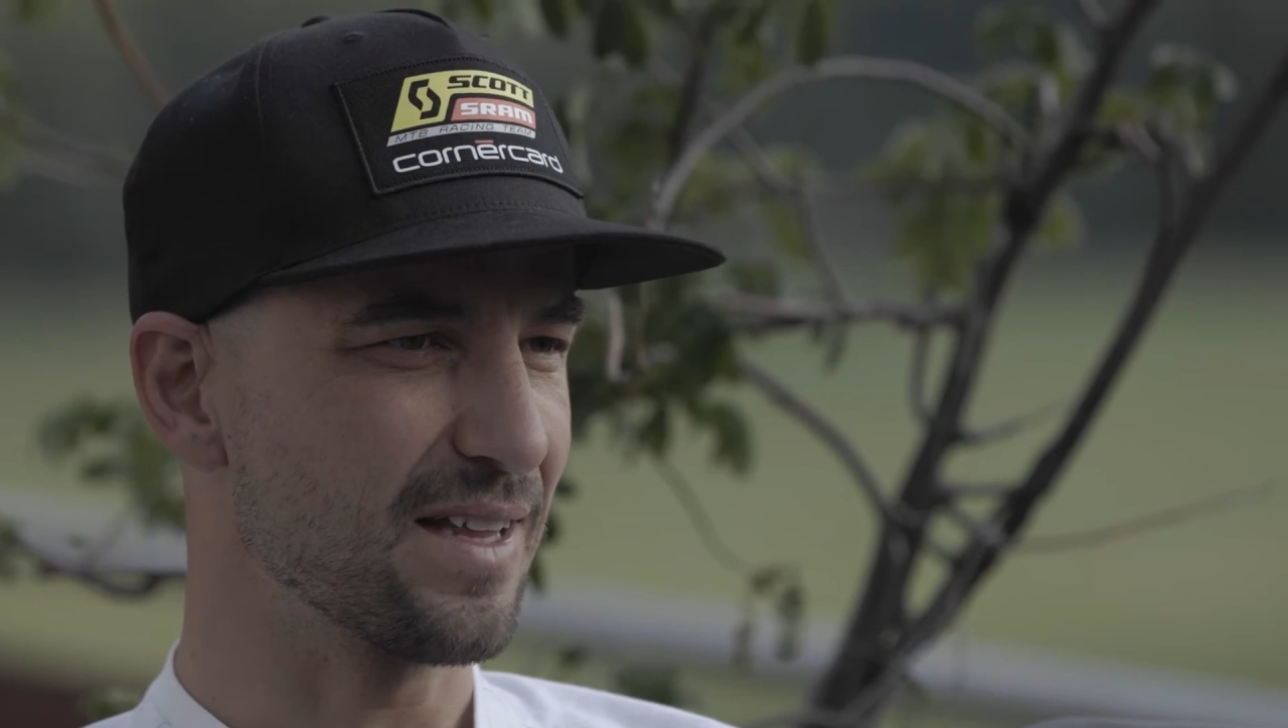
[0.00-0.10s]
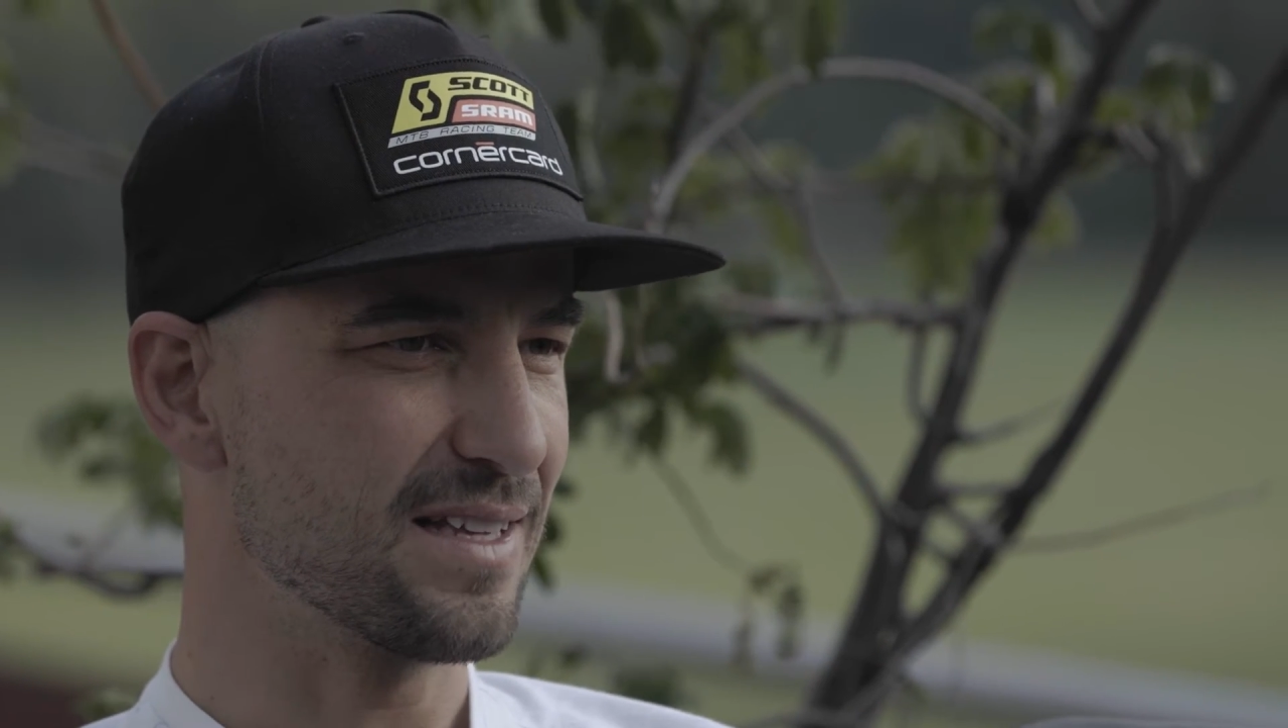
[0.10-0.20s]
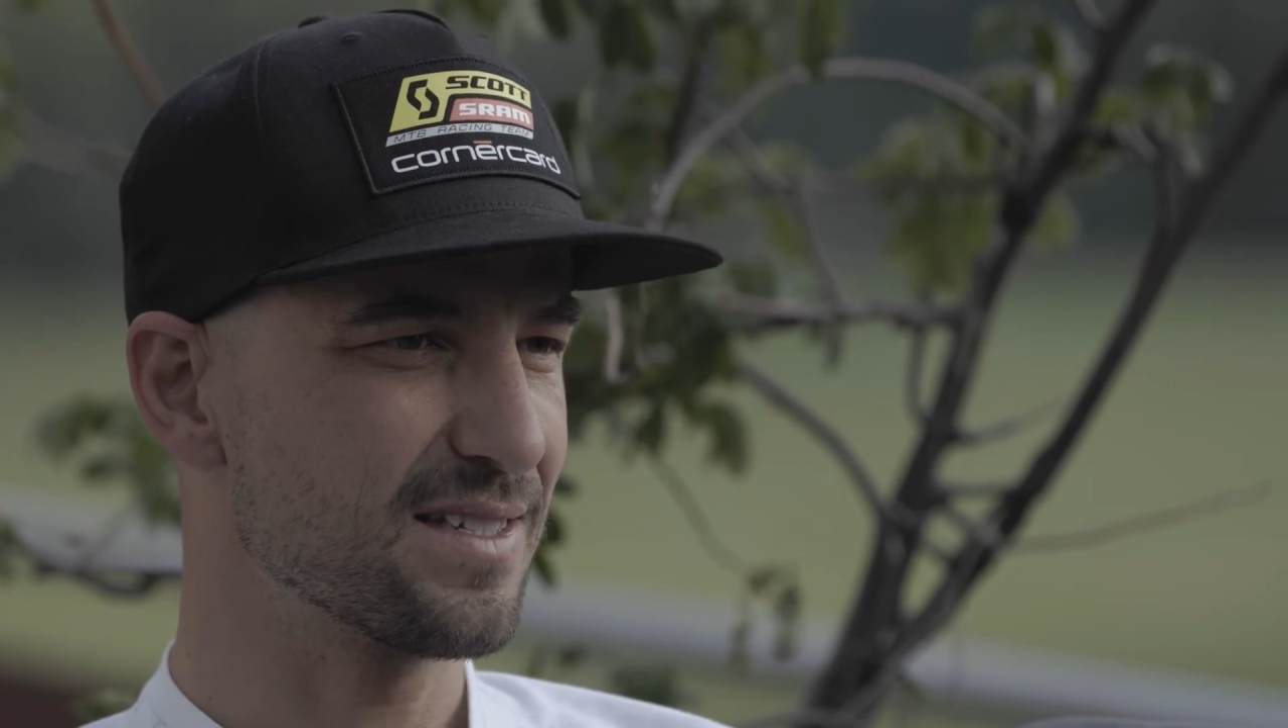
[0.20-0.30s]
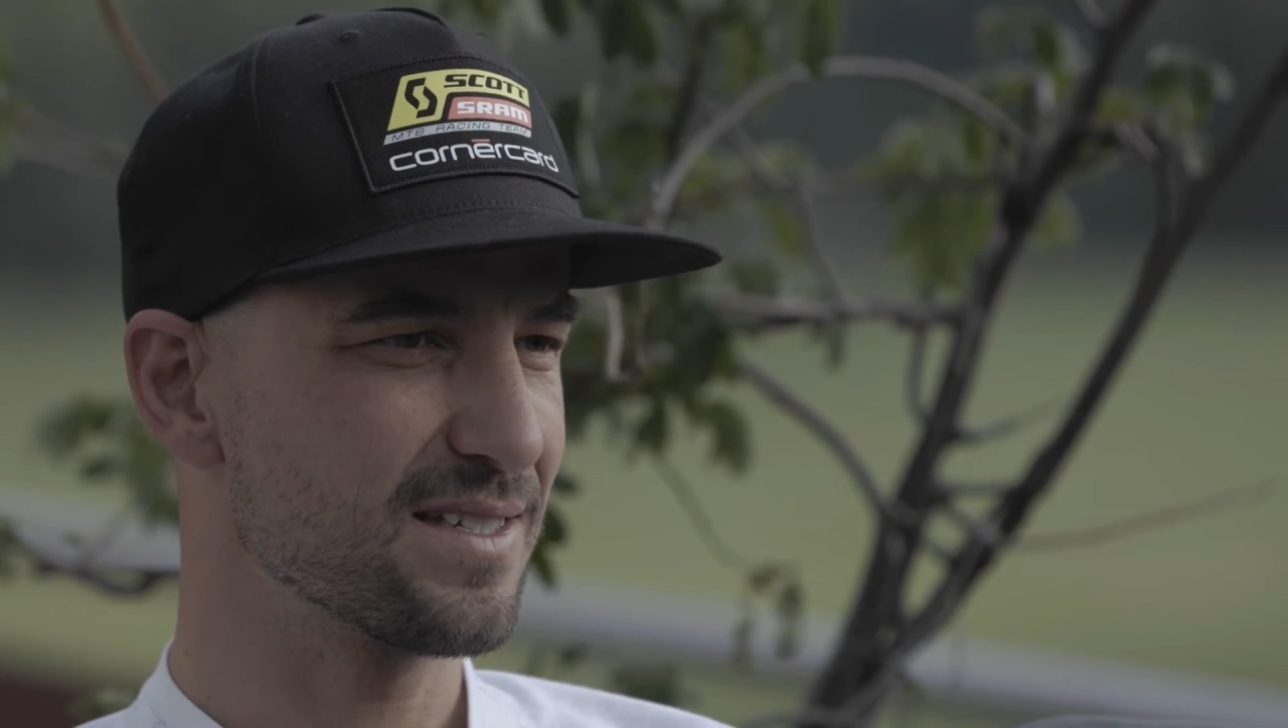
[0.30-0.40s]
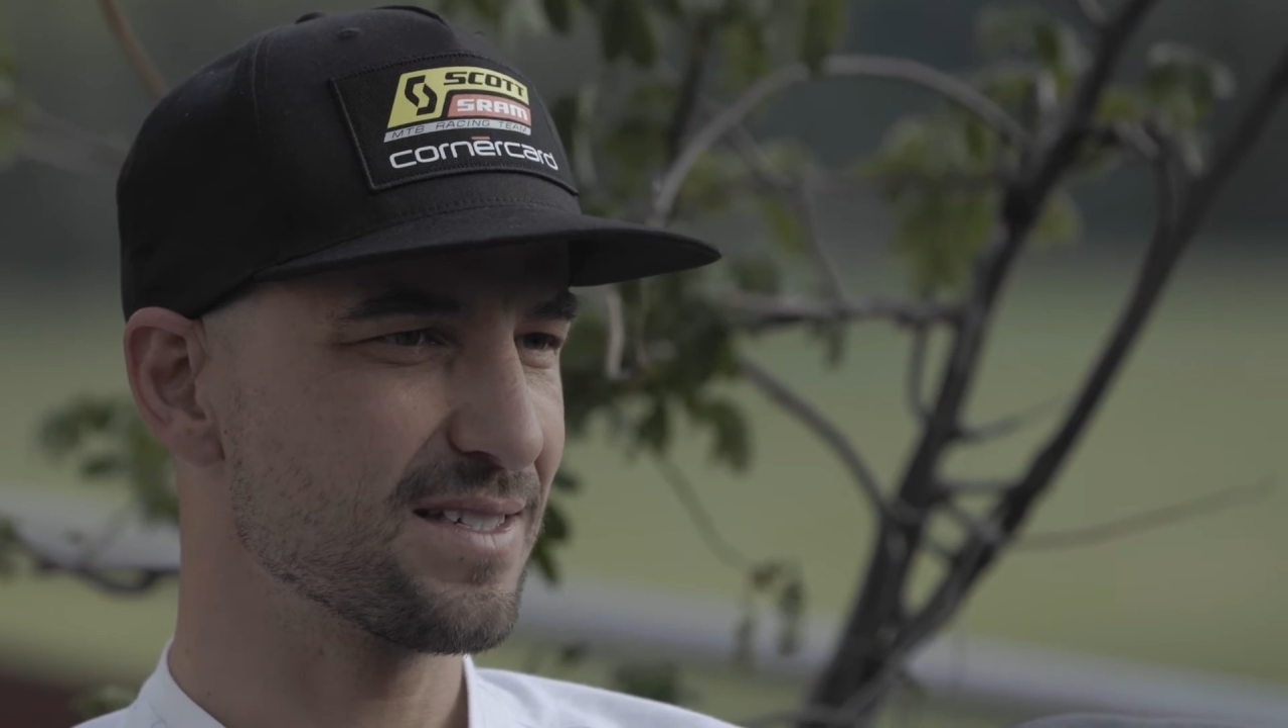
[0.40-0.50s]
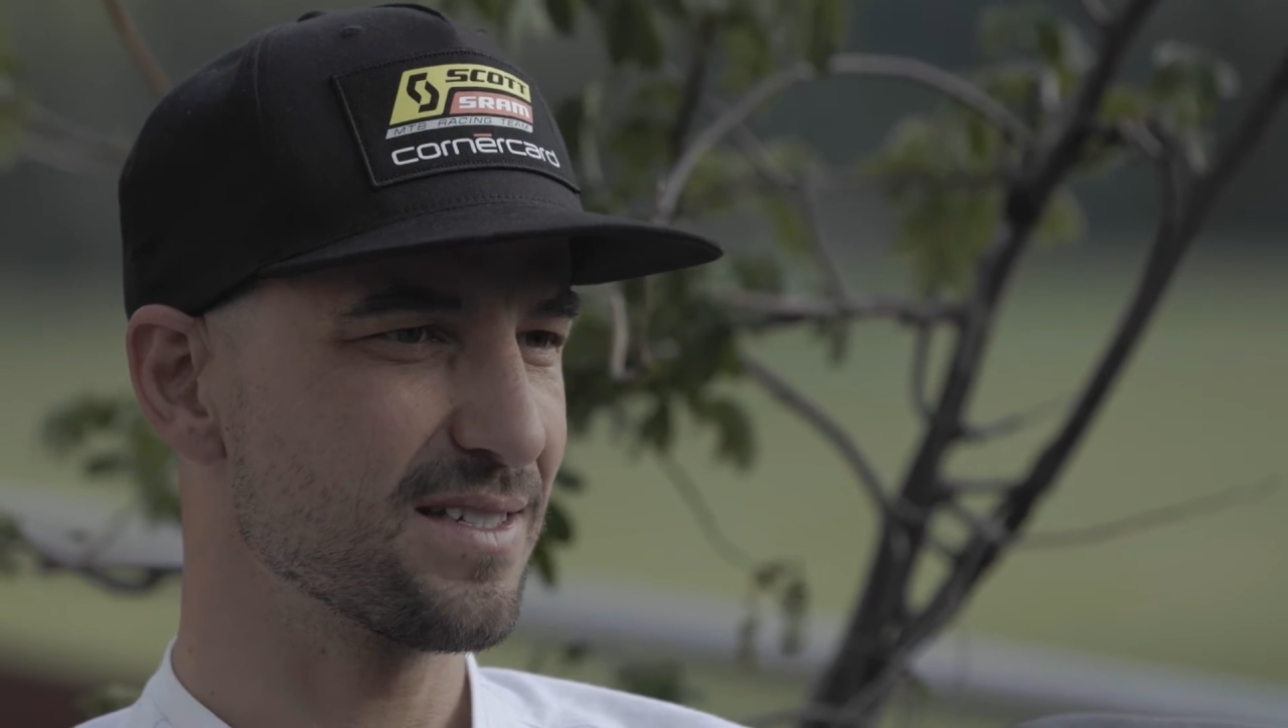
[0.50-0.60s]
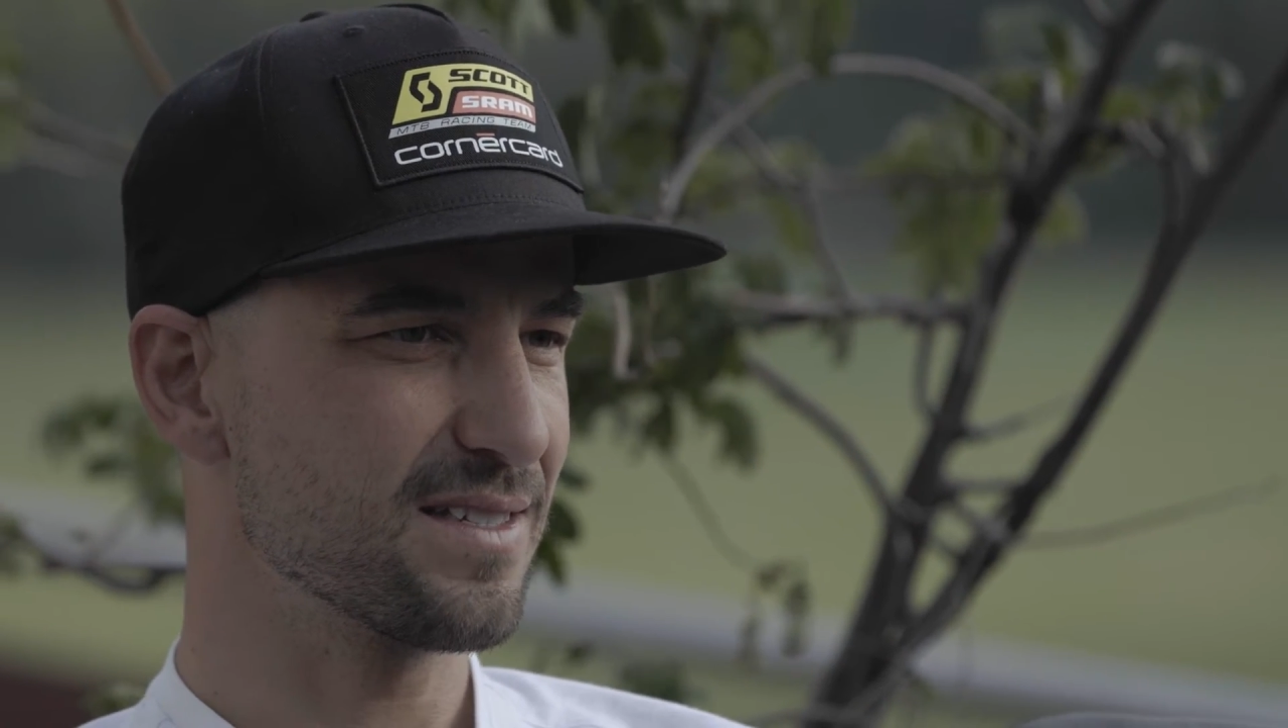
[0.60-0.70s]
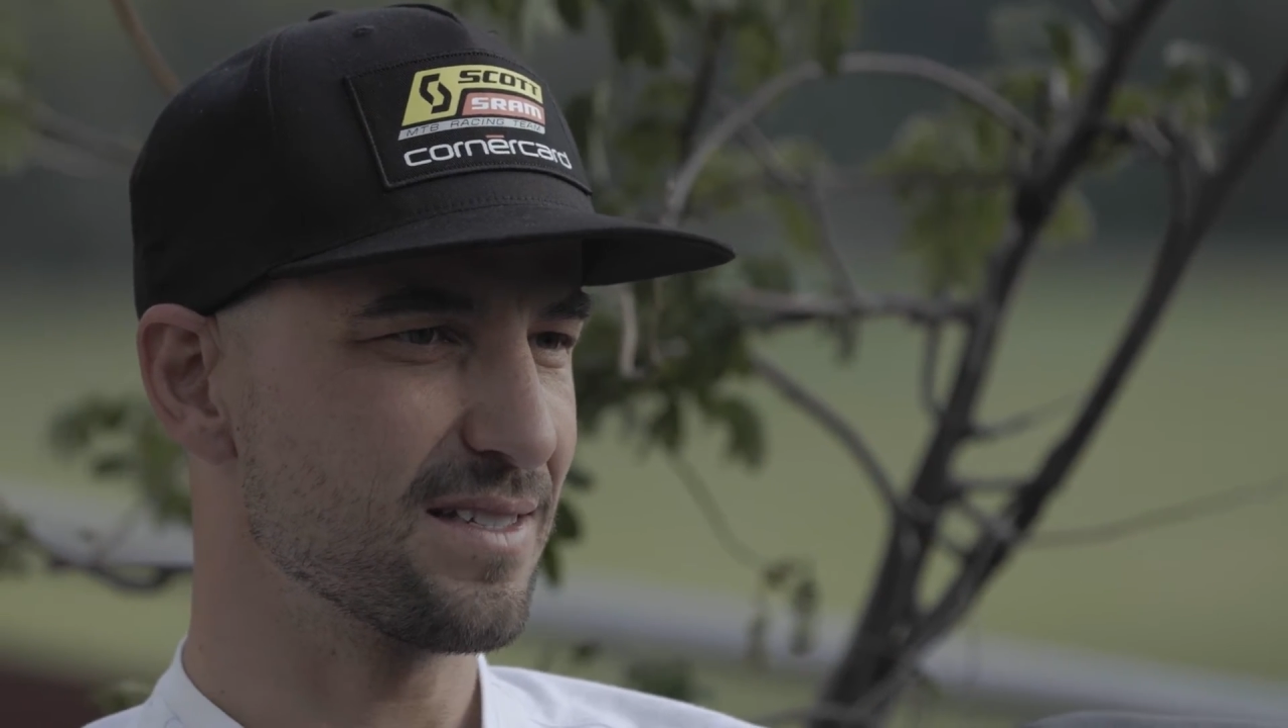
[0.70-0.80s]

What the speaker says: that's